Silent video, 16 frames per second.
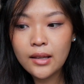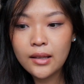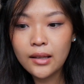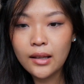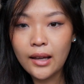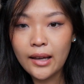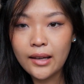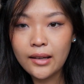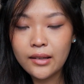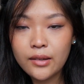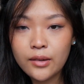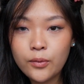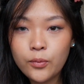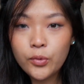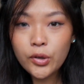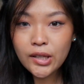Like,
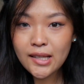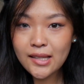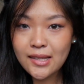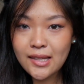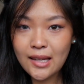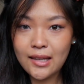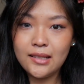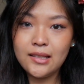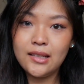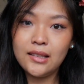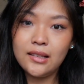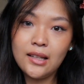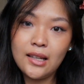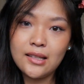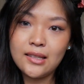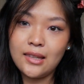rookie
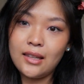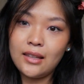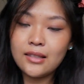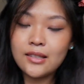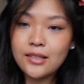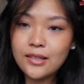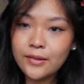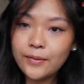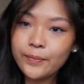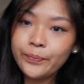standard is this.